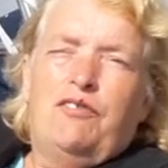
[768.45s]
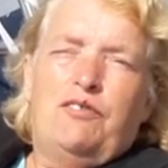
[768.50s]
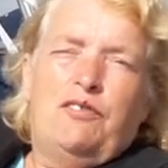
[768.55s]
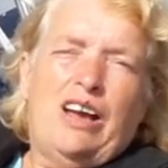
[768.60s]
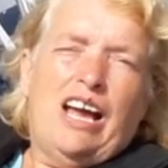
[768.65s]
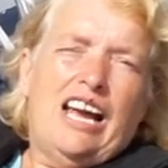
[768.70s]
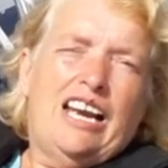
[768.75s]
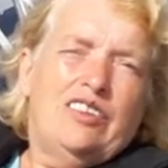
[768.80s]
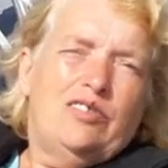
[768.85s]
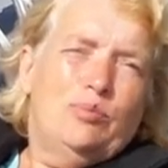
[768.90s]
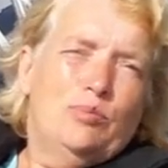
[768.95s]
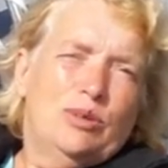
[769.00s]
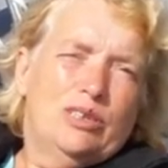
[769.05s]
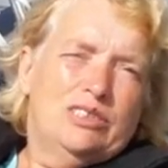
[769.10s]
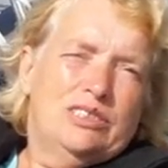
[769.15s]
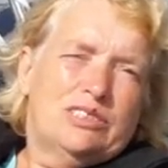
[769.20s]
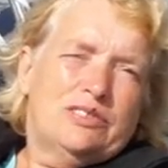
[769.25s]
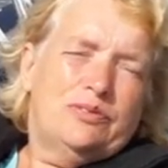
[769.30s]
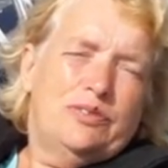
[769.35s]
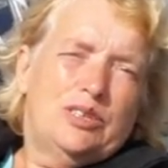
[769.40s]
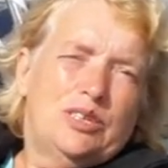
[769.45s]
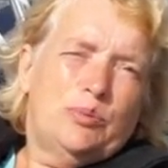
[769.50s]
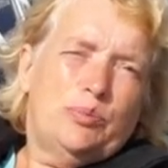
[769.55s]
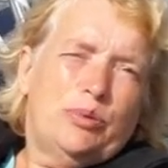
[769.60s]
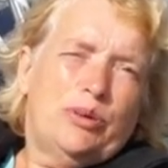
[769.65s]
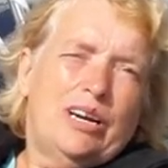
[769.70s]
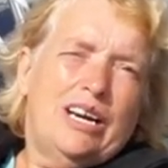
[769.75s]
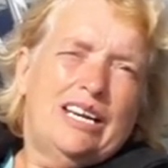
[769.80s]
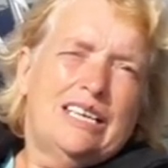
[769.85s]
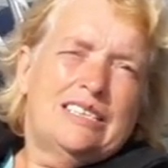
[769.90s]
five months for the
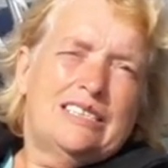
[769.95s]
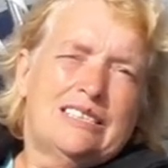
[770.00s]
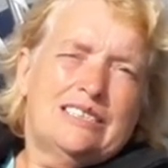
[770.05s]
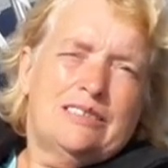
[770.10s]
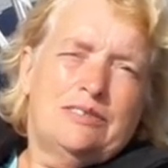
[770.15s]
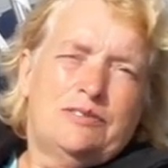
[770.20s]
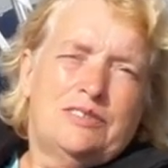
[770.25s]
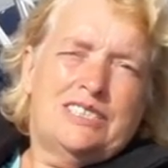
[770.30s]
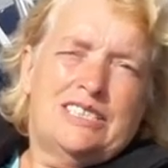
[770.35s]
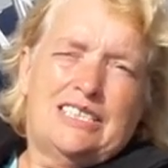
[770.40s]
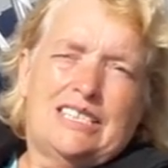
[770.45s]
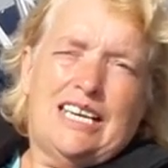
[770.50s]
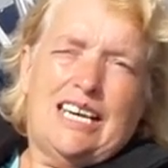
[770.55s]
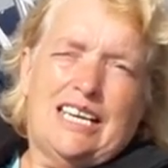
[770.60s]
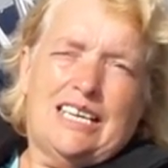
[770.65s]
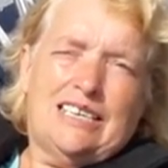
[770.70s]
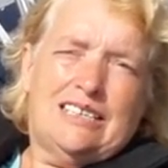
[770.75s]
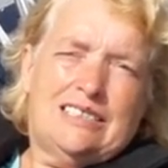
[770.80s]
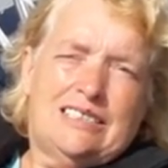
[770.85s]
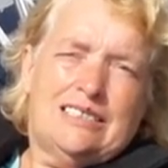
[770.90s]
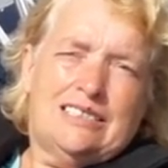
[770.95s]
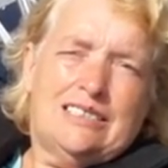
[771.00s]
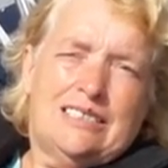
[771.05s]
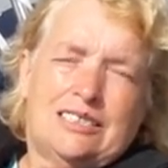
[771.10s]
price of six.